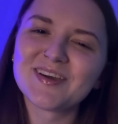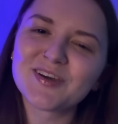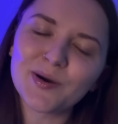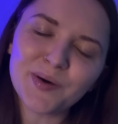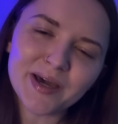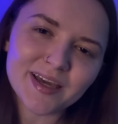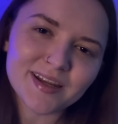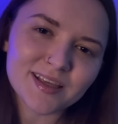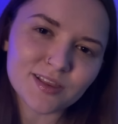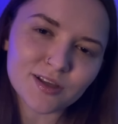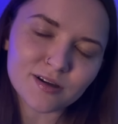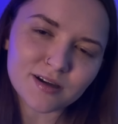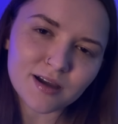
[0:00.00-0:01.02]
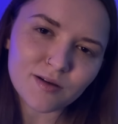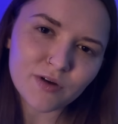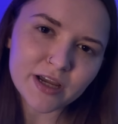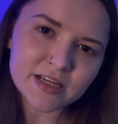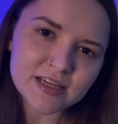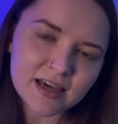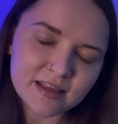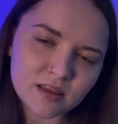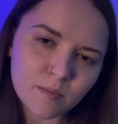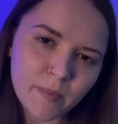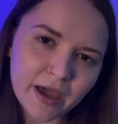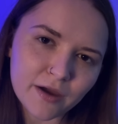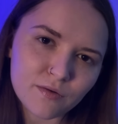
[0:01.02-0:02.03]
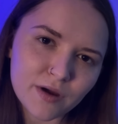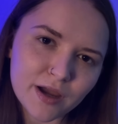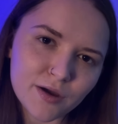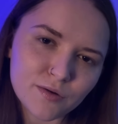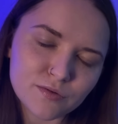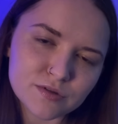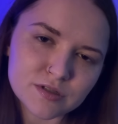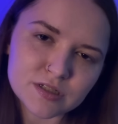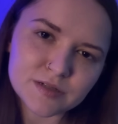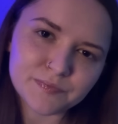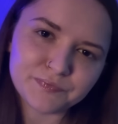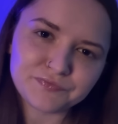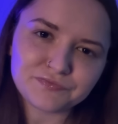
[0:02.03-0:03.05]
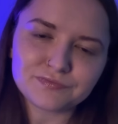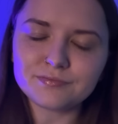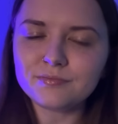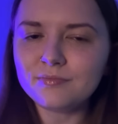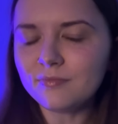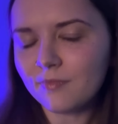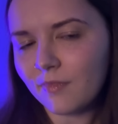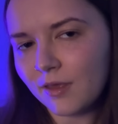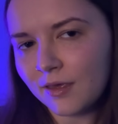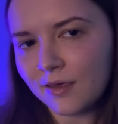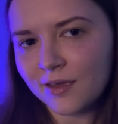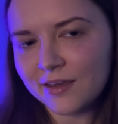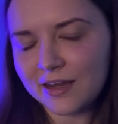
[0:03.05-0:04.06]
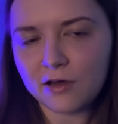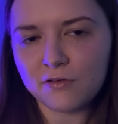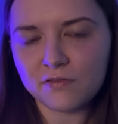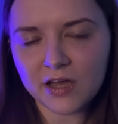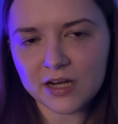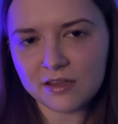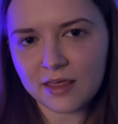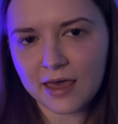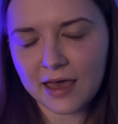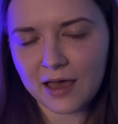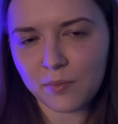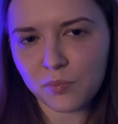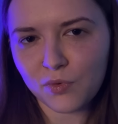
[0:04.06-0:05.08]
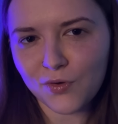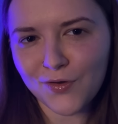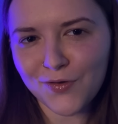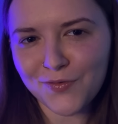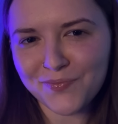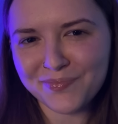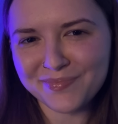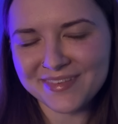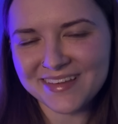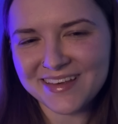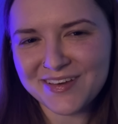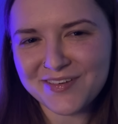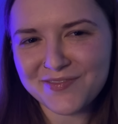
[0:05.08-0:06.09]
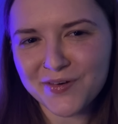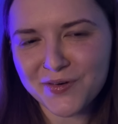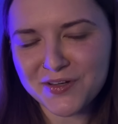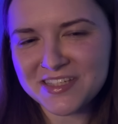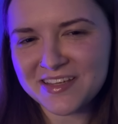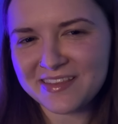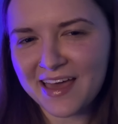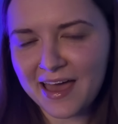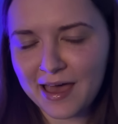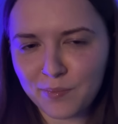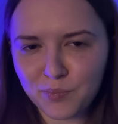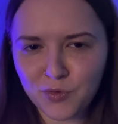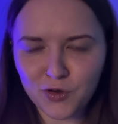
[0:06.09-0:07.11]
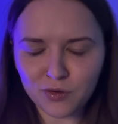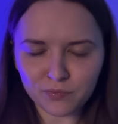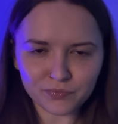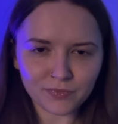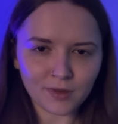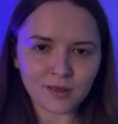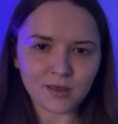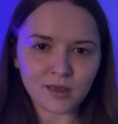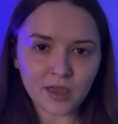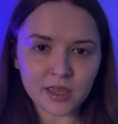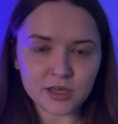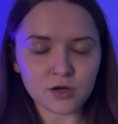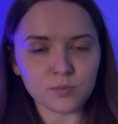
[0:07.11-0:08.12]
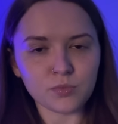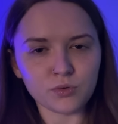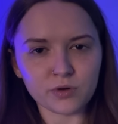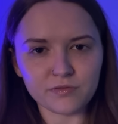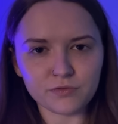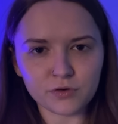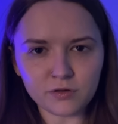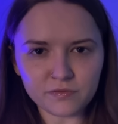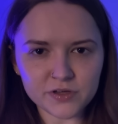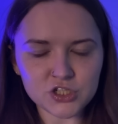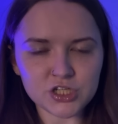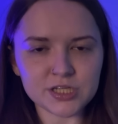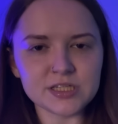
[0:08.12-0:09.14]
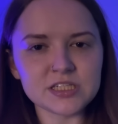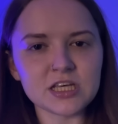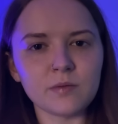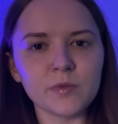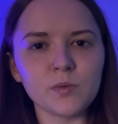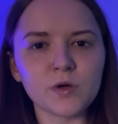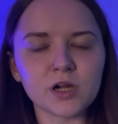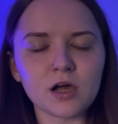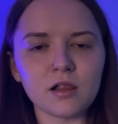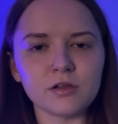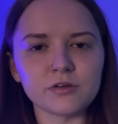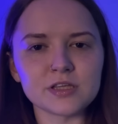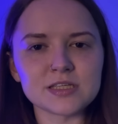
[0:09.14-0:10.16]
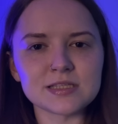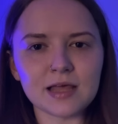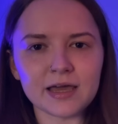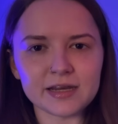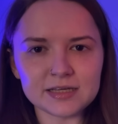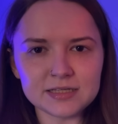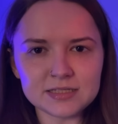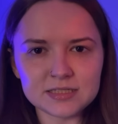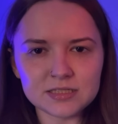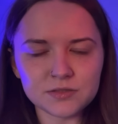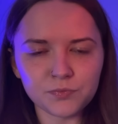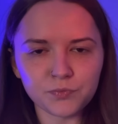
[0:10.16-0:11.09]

Go ahead and look right at the background. Now find the apple. Focus on the apple. In your peripheral vision, tell me what color this light is.